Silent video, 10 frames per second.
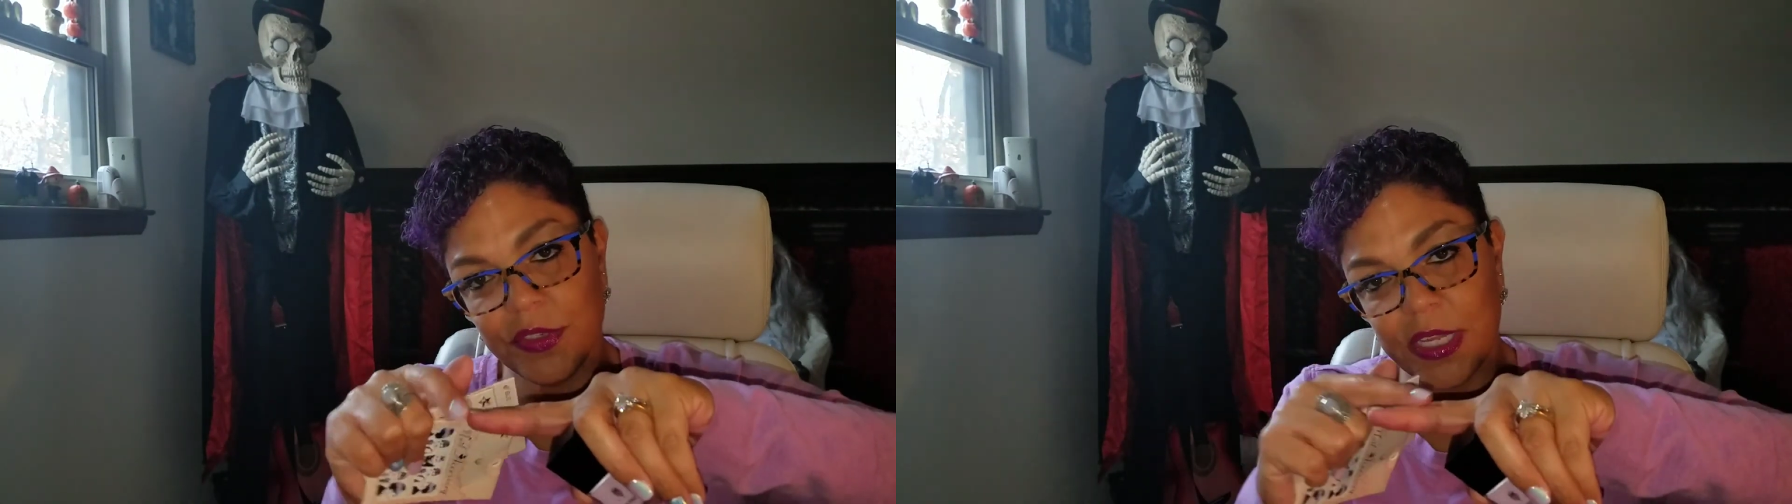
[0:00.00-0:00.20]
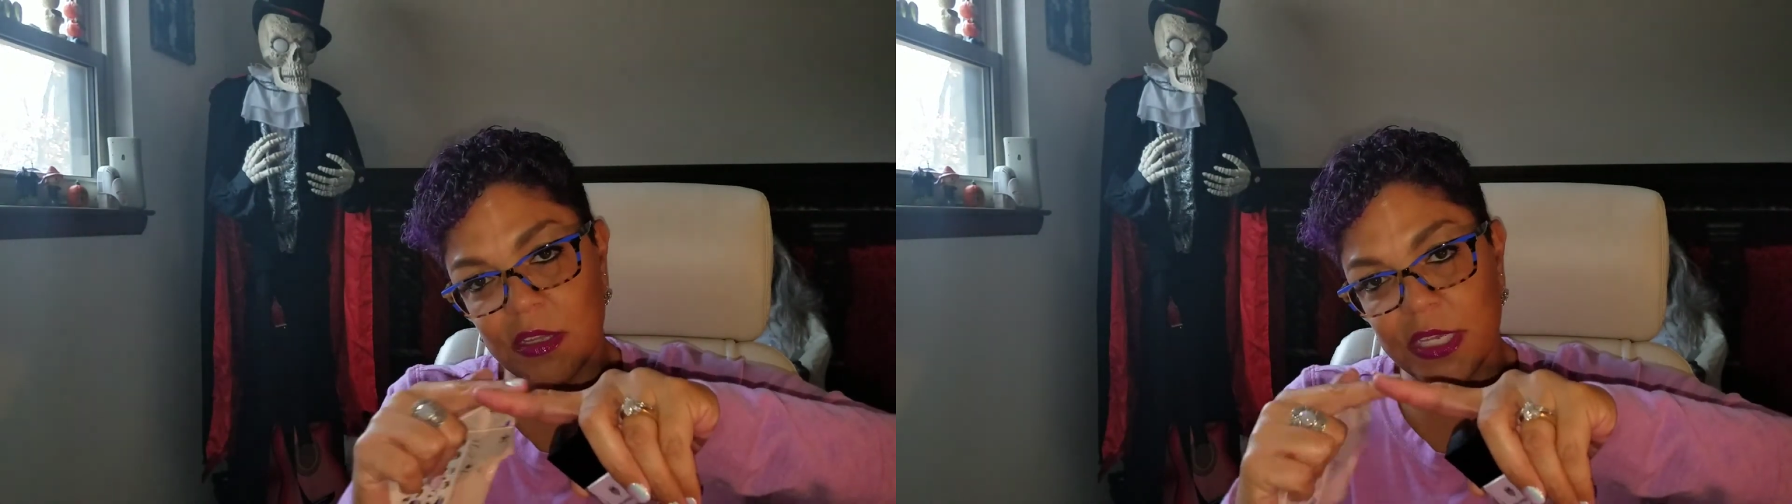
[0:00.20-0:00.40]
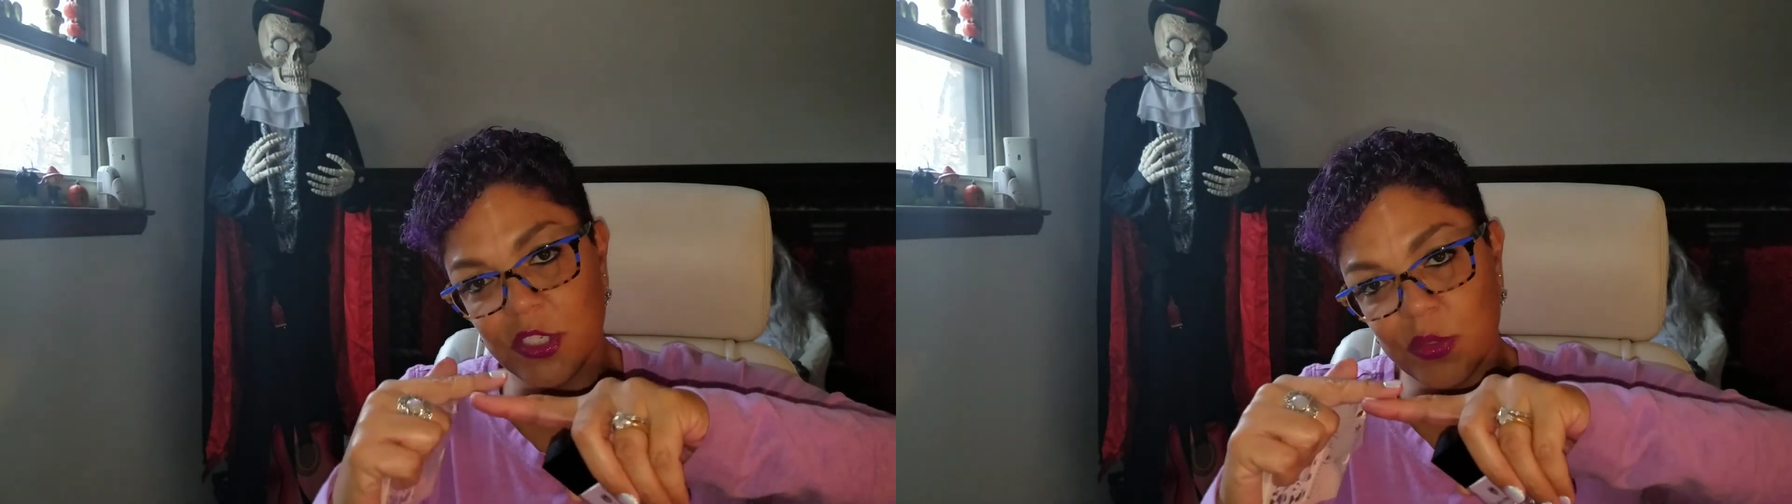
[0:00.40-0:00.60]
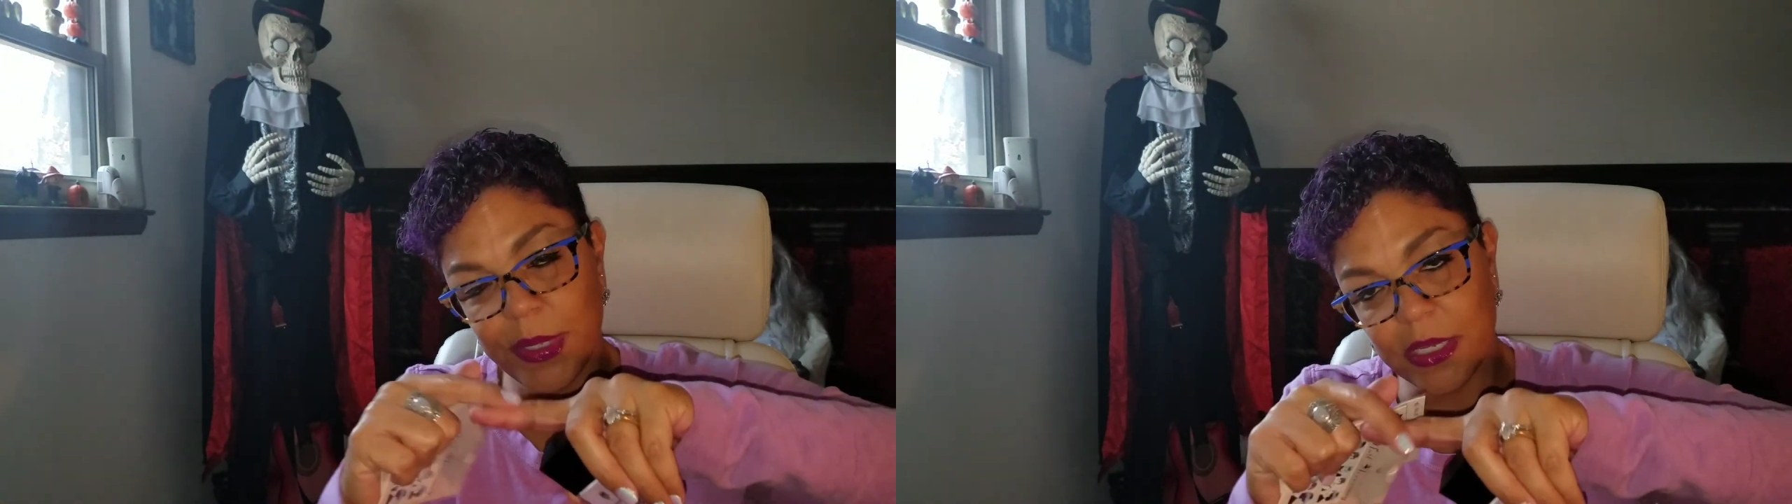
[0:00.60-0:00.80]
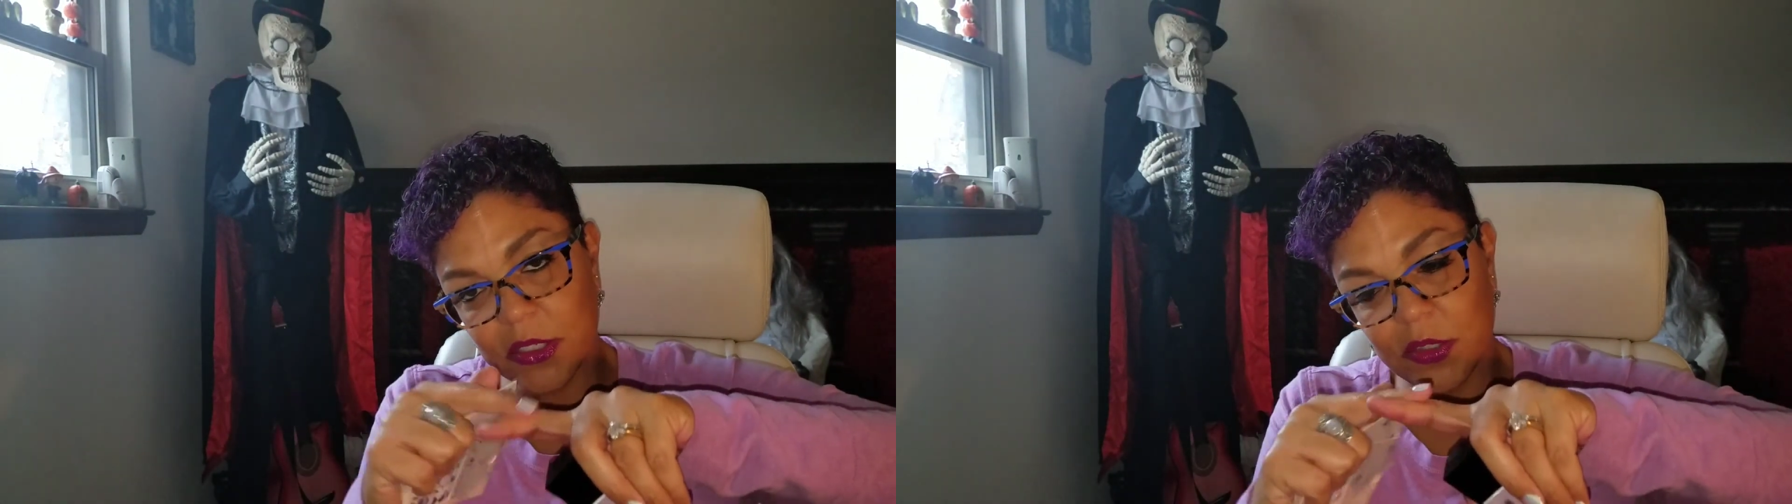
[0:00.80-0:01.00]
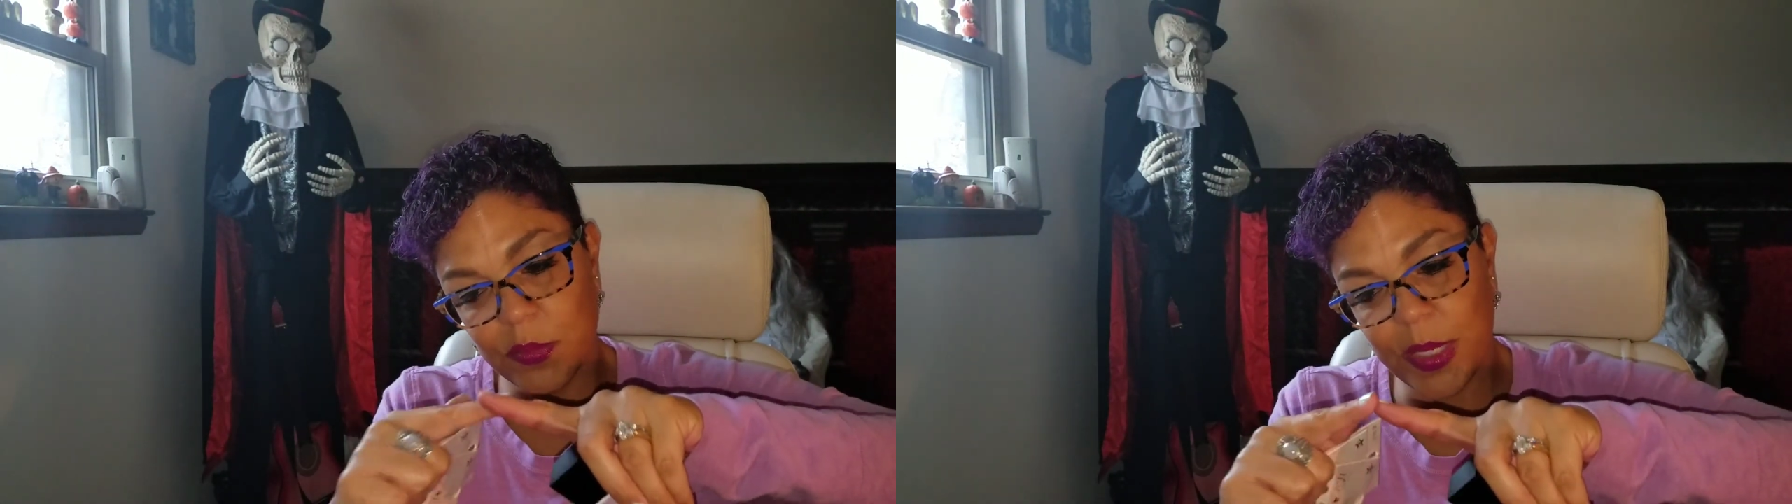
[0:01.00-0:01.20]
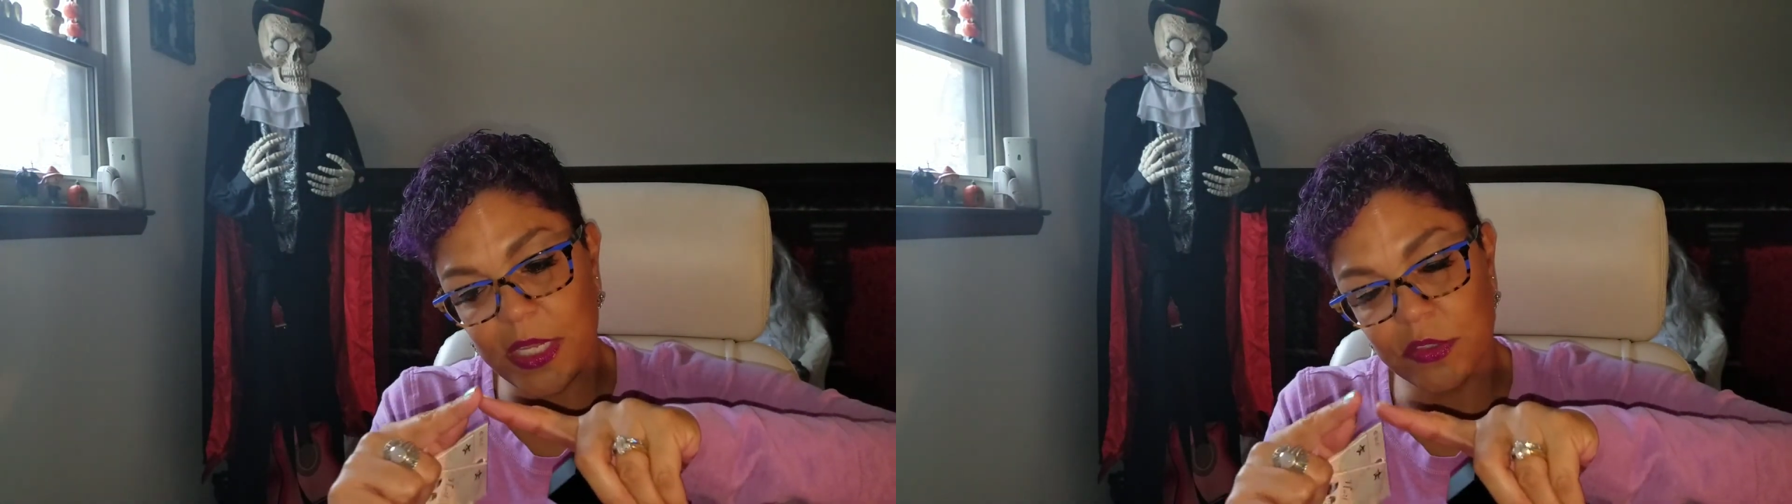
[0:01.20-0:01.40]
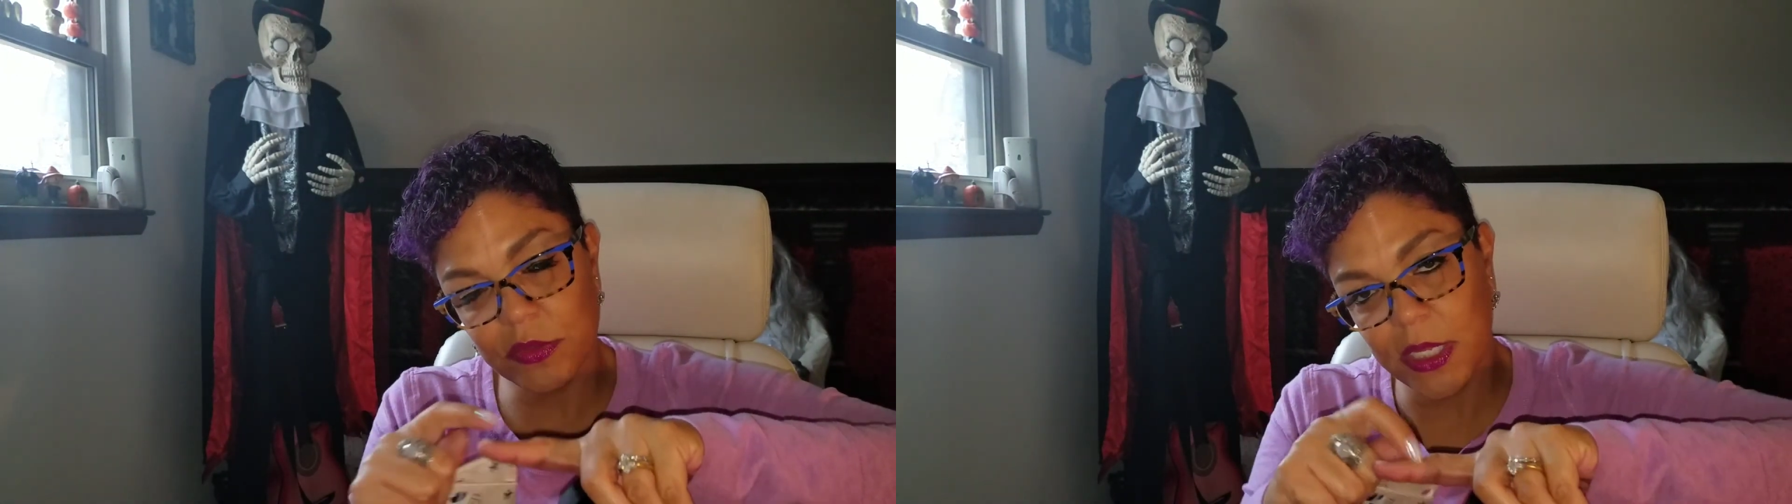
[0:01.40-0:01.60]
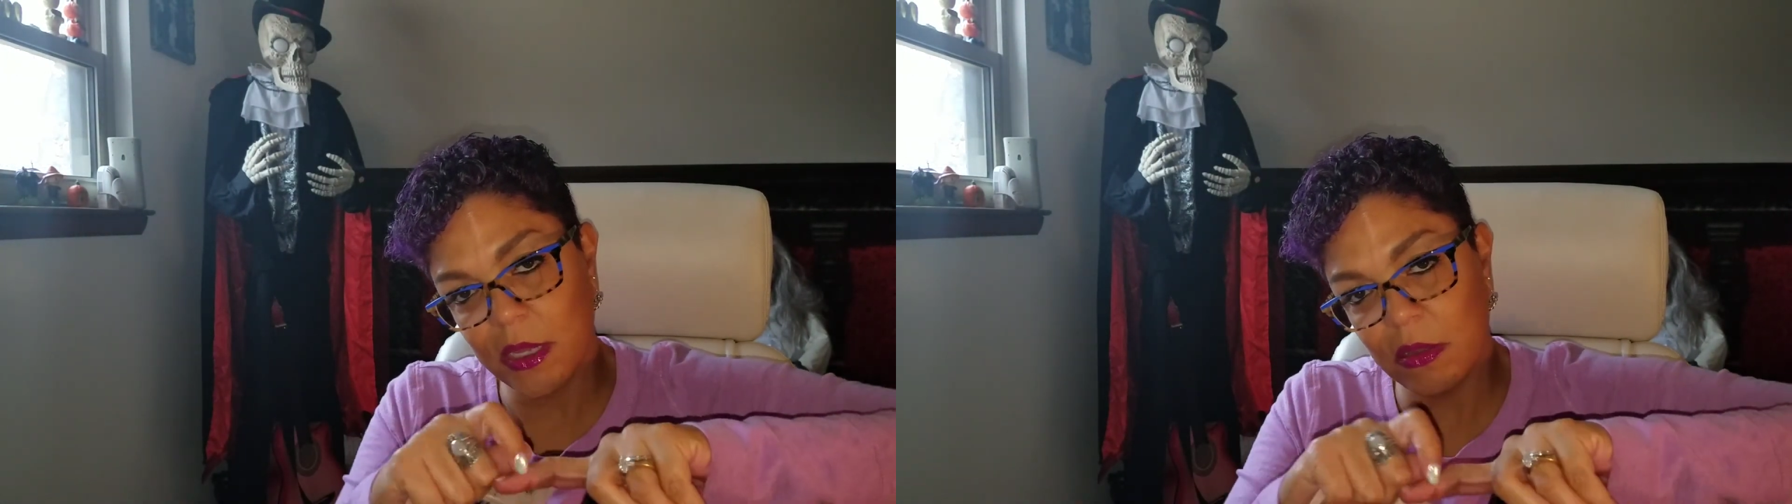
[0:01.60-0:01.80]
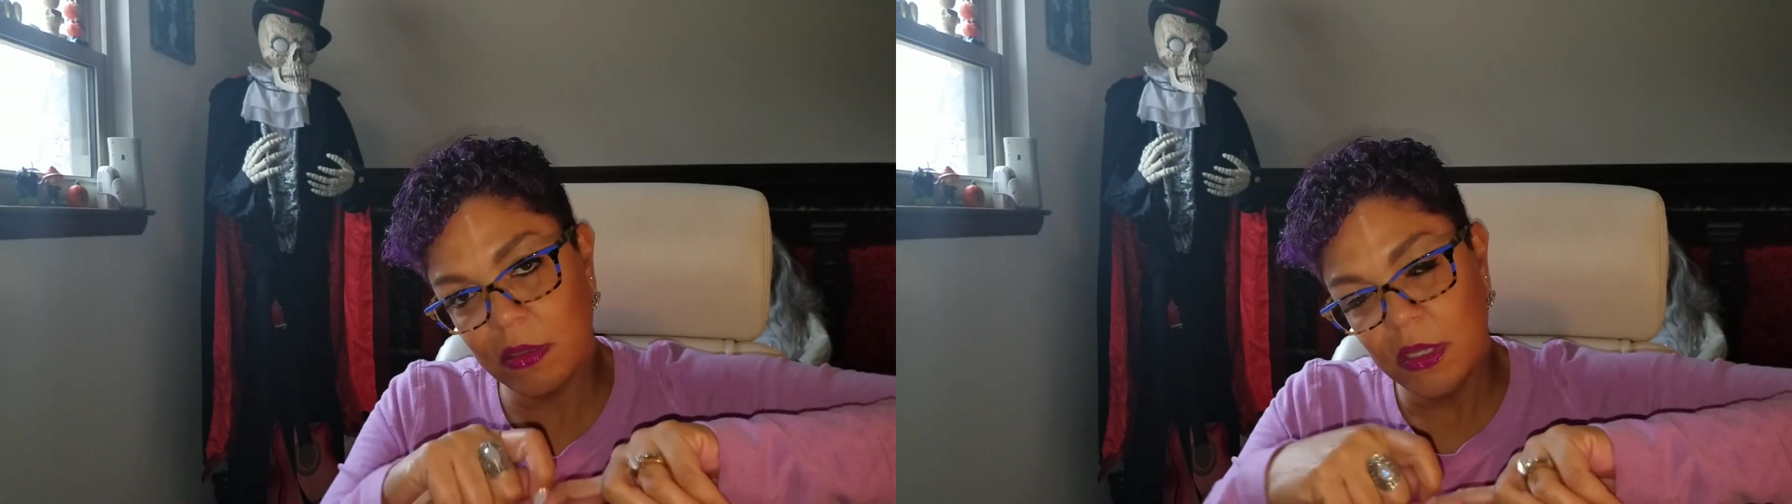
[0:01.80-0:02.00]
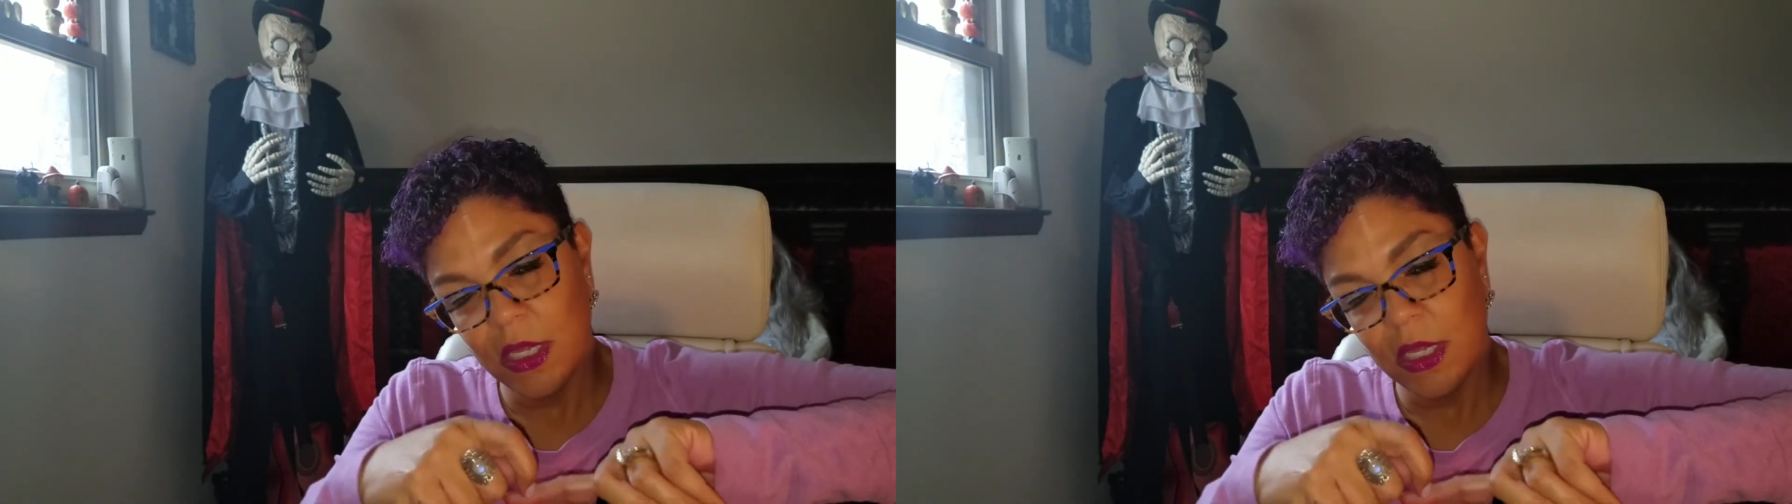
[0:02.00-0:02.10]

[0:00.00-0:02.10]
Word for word: your nail as you're about to paint your nail